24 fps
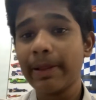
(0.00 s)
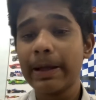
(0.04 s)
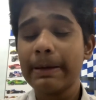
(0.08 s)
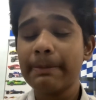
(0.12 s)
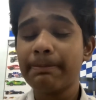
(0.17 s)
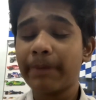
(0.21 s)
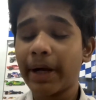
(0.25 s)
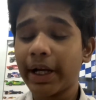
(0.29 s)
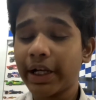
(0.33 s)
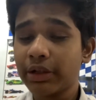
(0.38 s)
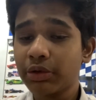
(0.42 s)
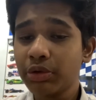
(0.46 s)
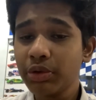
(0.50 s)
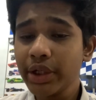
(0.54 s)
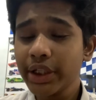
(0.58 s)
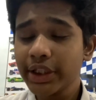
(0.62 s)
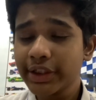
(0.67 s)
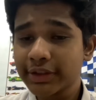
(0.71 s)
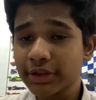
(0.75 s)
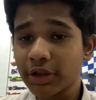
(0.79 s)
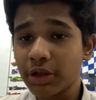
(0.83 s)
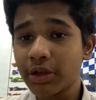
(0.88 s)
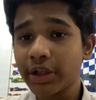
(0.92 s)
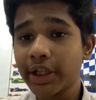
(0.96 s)
By doing
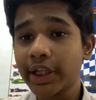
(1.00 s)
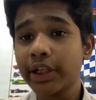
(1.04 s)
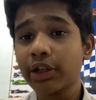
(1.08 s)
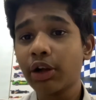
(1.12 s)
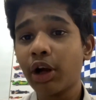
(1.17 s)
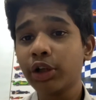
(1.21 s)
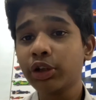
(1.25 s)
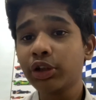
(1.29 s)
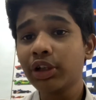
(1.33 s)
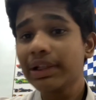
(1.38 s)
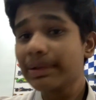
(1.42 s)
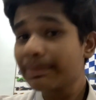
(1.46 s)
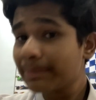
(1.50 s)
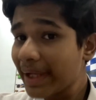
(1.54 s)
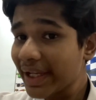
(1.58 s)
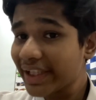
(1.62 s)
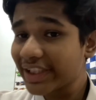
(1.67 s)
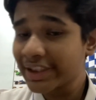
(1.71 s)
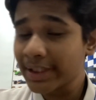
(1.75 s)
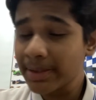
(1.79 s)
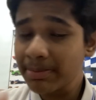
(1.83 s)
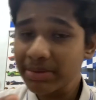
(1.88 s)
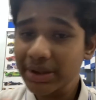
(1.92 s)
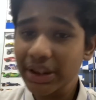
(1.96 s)
so, he not only makes
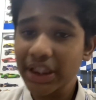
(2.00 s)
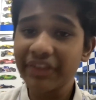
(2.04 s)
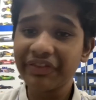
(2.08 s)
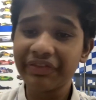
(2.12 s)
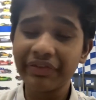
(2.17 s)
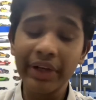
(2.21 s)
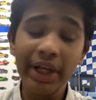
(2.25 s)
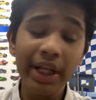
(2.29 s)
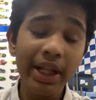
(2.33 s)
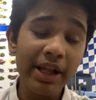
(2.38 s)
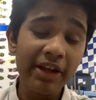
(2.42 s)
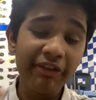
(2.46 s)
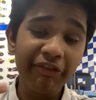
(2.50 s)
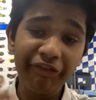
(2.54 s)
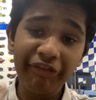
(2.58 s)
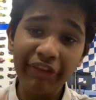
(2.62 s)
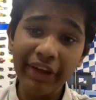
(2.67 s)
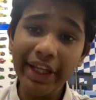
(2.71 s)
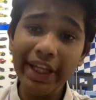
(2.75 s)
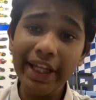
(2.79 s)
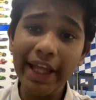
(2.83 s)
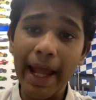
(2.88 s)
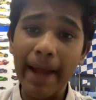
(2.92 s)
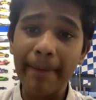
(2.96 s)
himself
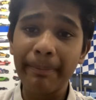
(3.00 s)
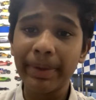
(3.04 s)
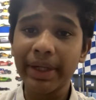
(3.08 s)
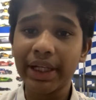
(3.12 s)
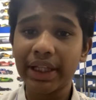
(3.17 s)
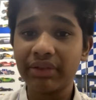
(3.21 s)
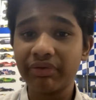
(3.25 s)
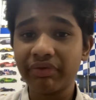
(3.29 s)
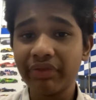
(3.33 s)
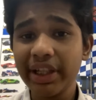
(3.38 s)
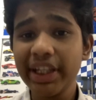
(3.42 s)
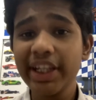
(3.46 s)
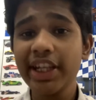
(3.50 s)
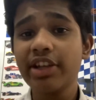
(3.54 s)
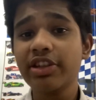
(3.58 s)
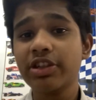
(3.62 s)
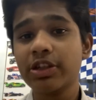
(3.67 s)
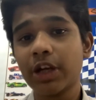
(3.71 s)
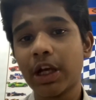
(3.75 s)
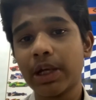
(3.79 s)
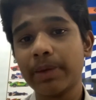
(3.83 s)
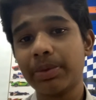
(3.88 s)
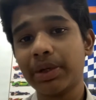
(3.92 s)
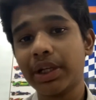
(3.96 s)
very happy and very
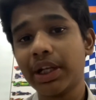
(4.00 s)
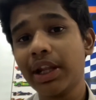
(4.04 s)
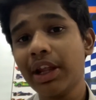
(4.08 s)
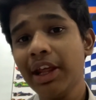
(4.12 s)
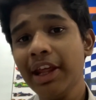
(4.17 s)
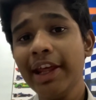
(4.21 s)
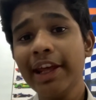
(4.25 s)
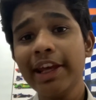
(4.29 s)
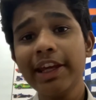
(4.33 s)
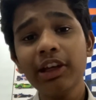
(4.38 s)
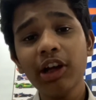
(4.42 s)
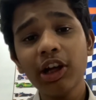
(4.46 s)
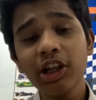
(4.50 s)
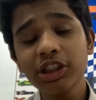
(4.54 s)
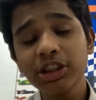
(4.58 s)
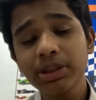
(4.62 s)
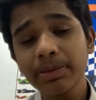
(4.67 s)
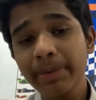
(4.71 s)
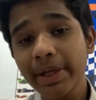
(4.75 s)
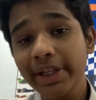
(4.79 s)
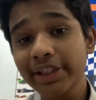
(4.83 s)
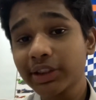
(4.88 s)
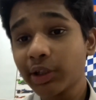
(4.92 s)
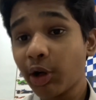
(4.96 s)
enjoyable, he also
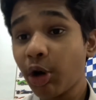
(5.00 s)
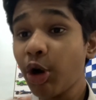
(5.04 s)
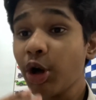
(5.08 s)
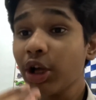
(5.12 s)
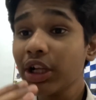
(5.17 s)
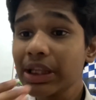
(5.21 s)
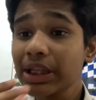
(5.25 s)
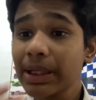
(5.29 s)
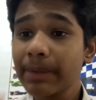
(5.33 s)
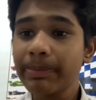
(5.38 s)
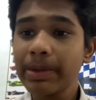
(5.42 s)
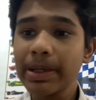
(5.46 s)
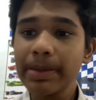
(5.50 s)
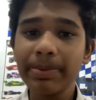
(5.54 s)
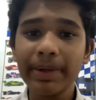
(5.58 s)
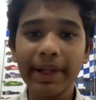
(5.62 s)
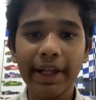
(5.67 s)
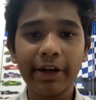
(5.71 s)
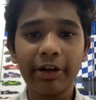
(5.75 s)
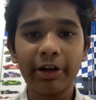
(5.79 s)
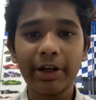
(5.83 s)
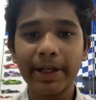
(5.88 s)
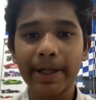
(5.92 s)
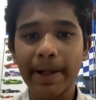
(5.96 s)
makes all the people
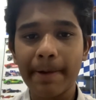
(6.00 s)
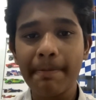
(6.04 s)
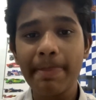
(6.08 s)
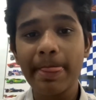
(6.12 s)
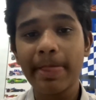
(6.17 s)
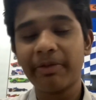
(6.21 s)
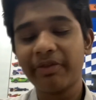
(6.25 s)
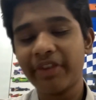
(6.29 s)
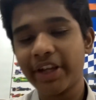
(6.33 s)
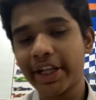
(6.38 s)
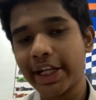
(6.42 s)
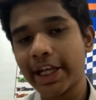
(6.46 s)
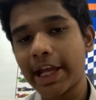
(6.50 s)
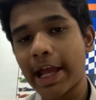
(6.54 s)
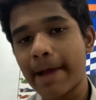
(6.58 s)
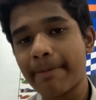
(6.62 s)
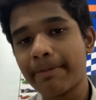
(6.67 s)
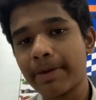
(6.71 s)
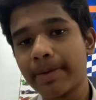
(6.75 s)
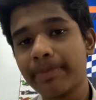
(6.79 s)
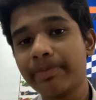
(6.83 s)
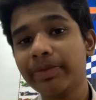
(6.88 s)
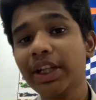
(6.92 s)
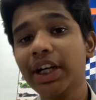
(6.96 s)
around him very
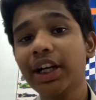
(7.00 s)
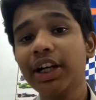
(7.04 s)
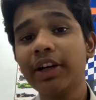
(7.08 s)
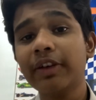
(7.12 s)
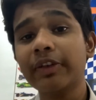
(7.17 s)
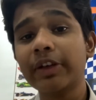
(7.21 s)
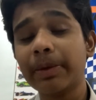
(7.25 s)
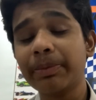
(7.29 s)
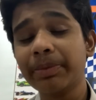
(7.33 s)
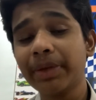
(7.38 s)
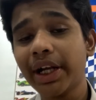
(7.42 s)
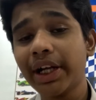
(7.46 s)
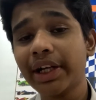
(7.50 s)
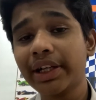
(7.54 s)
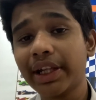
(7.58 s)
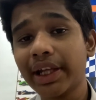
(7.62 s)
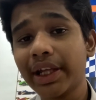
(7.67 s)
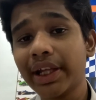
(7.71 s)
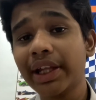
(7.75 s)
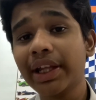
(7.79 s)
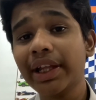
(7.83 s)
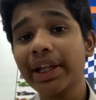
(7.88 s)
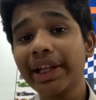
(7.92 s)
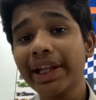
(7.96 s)
happy. From that
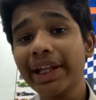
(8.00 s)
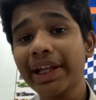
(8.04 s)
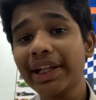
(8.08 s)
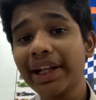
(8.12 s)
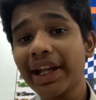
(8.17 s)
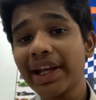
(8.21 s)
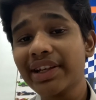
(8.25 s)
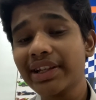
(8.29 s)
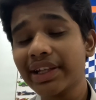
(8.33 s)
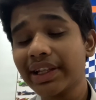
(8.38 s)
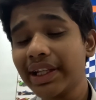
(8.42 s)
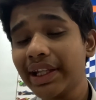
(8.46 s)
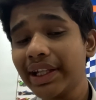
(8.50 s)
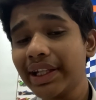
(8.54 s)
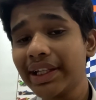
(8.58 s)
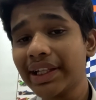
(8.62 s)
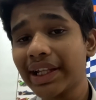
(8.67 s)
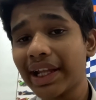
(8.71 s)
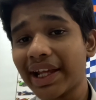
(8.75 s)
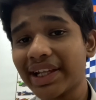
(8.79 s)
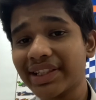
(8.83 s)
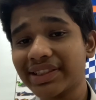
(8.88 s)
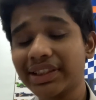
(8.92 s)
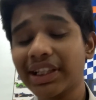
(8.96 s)
day, he
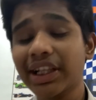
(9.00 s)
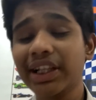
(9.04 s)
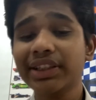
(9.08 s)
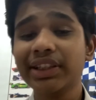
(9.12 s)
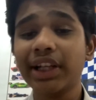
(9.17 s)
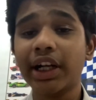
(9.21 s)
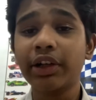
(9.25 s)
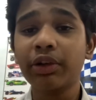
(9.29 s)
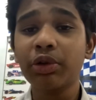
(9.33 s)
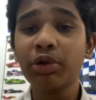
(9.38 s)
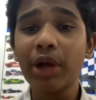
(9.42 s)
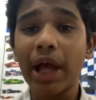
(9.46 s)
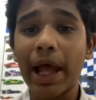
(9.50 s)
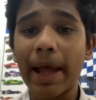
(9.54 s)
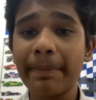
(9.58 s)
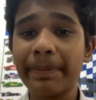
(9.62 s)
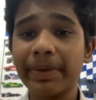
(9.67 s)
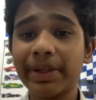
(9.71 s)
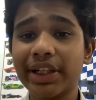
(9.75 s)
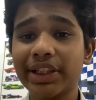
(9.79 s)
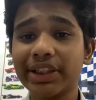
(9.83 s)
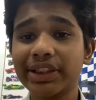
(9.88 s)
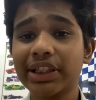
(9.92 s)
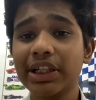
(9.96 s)
realized that true
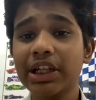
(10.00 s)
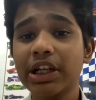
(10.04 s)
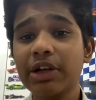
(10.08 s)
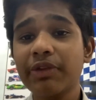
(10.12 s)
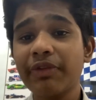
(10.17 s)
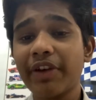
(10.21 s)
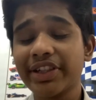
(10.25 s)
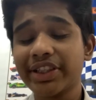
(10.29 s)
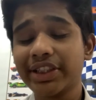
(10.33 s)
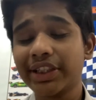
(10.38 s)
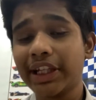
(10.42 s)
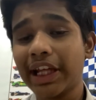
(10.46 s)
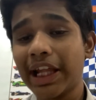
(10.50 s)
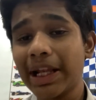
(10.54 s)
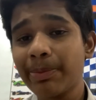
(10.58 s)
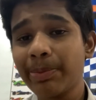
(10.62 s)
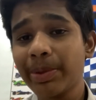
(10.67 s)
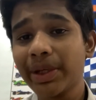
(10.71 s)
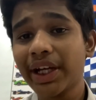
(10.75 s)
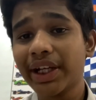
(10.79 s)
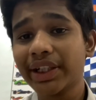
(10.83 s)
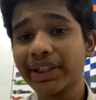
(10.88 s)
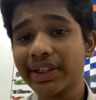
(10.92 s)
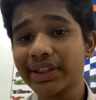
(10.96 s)
happiness was in
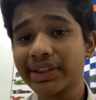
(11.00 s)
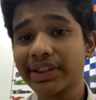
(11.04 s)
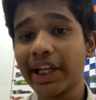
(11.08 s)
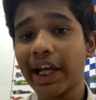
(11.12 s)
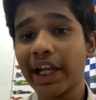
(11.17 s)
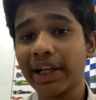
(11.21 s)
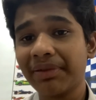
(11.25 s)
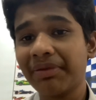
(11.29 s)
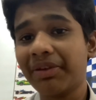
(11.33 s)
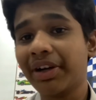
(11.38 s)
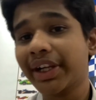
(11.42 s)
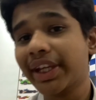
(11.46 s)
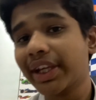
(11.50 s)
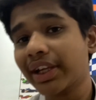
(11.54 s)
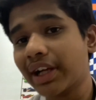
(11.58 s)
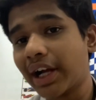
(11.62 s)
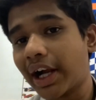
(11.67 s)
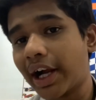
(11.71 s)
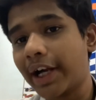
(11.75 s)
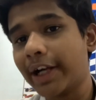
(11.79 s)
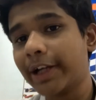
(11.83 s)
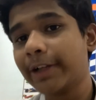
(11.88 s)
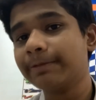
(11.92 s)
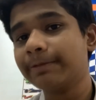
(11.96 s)
helping others and working hard.